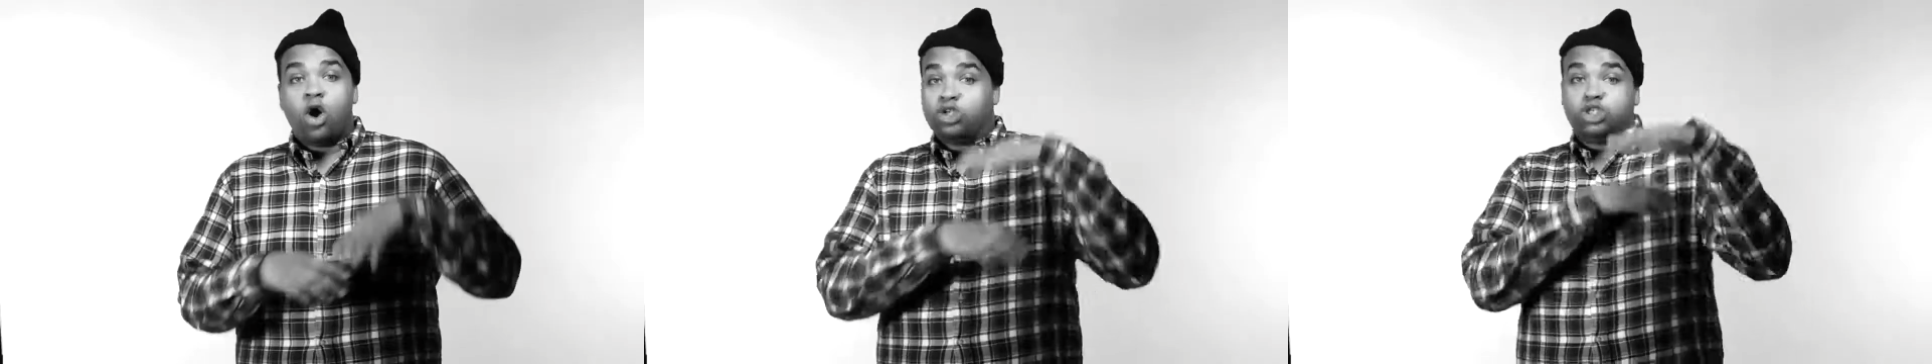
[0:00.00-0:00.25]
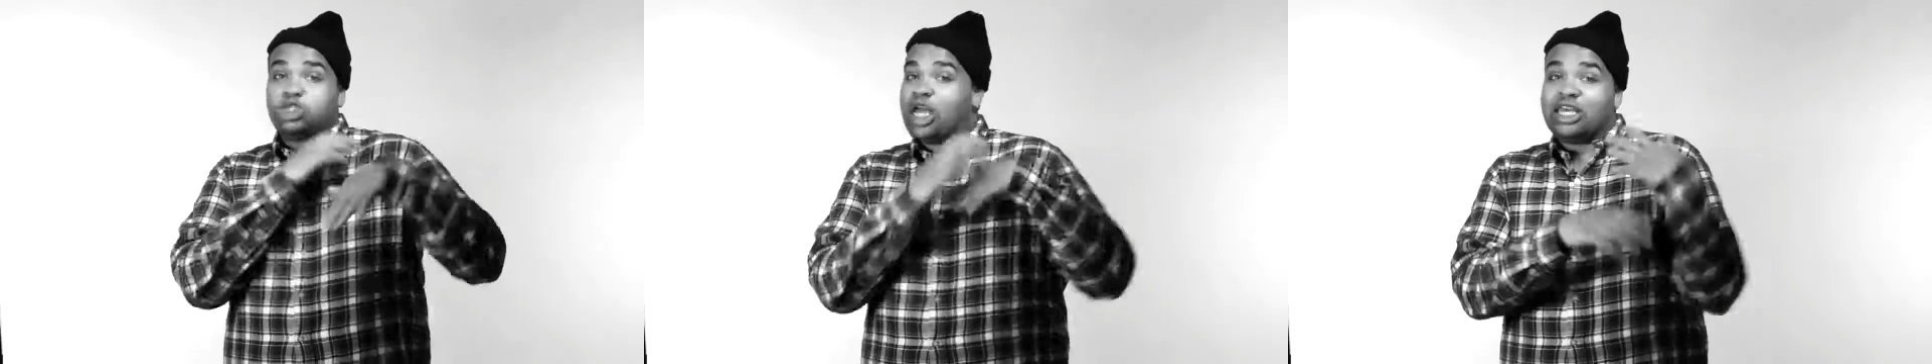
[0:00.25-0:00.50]
or
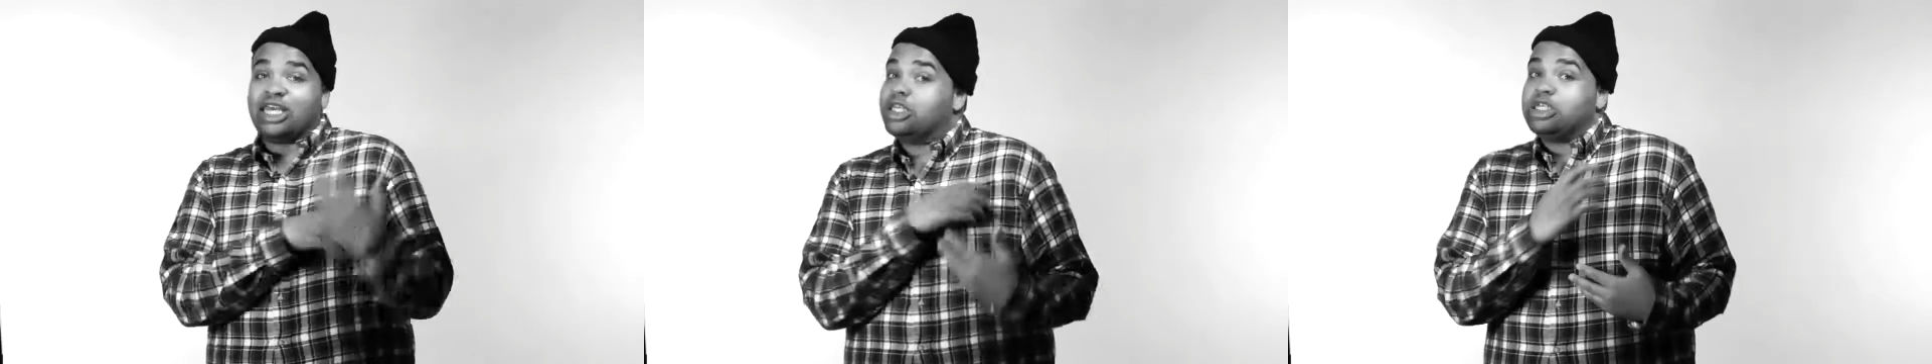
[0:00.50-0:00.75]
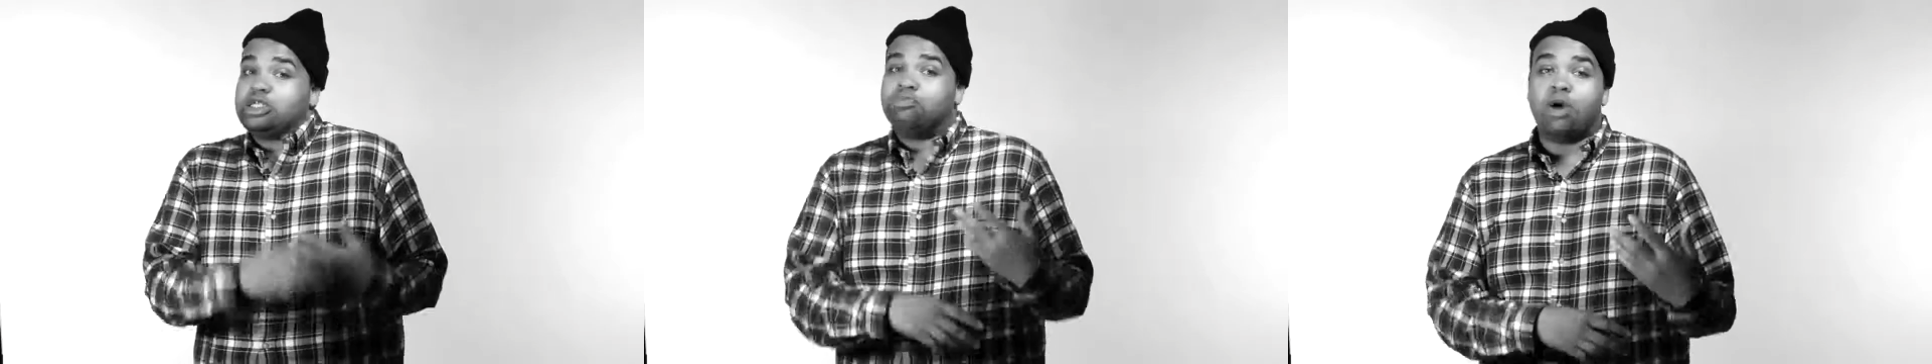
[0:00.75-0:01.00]
just try to get
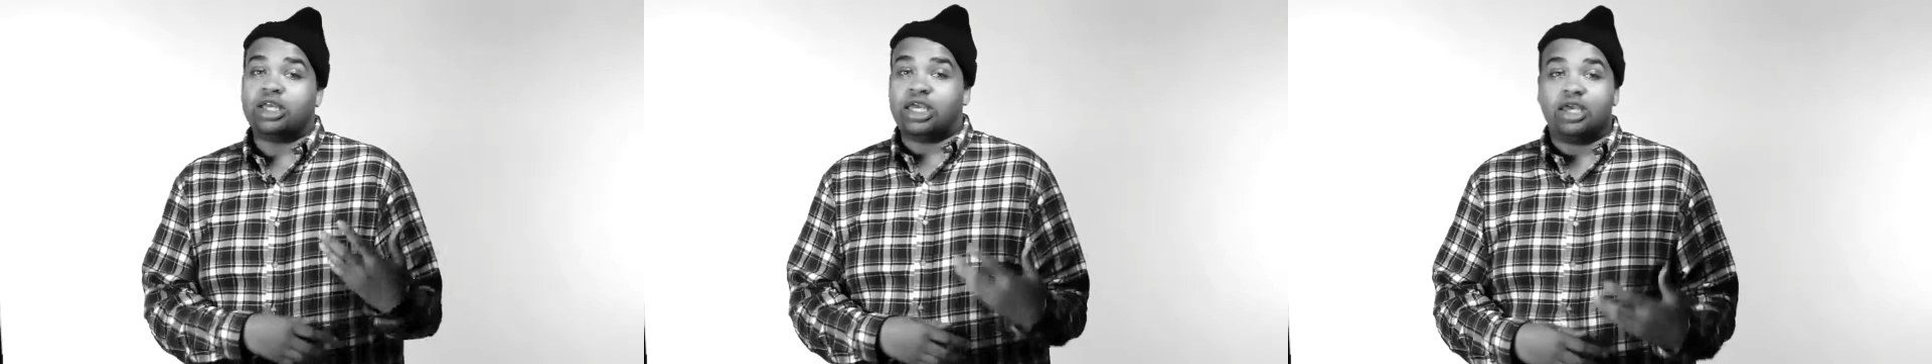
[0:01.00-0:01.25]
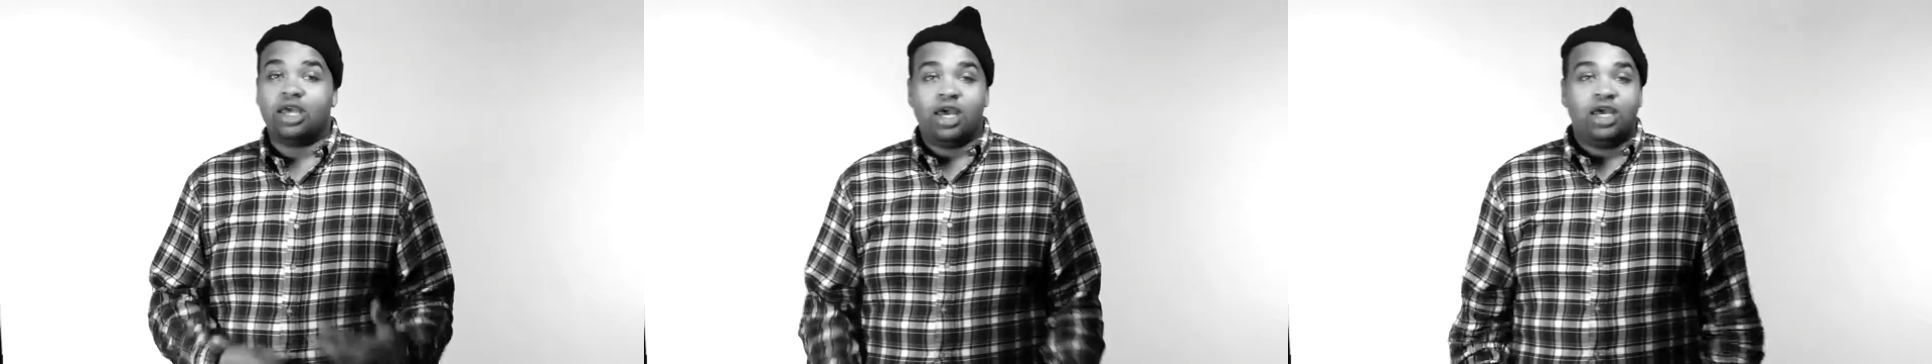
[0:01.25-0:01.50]
this money,
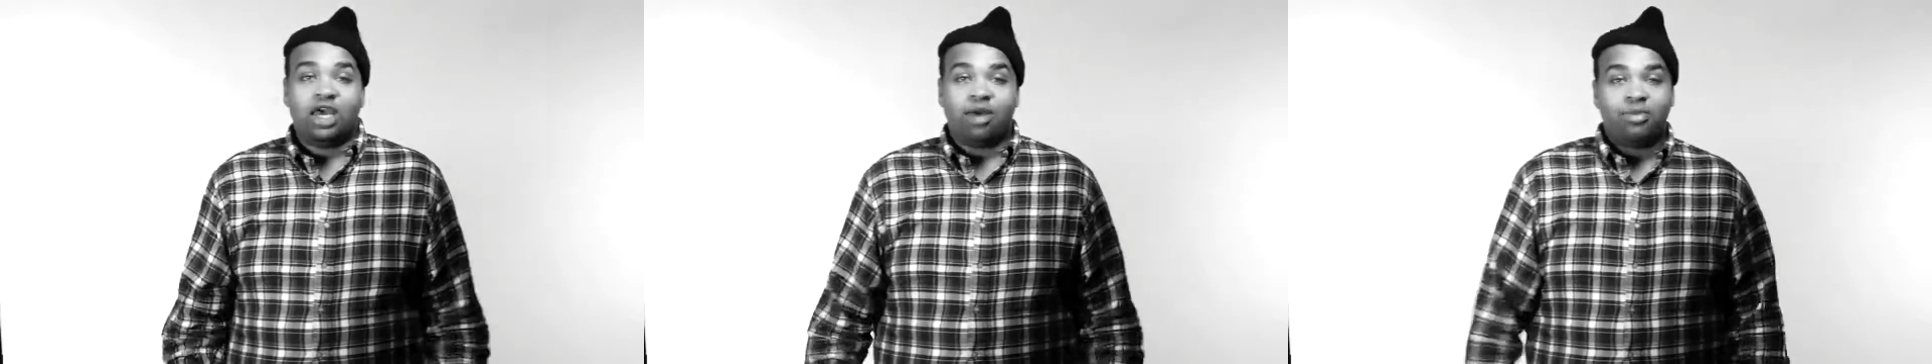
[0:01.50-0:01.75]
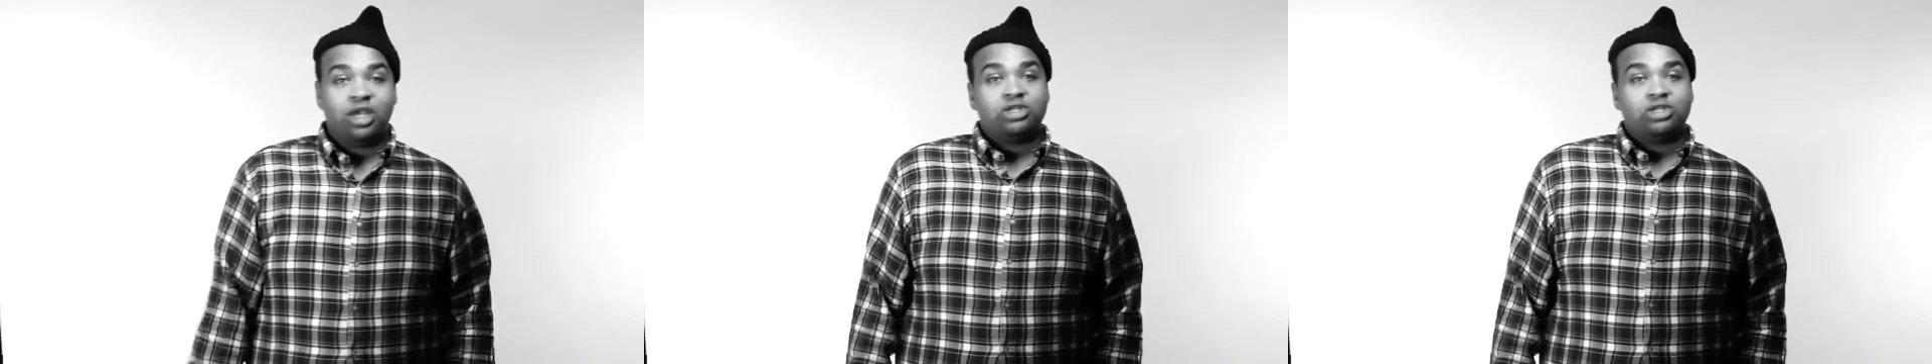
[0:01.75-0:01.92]
you know what I mean,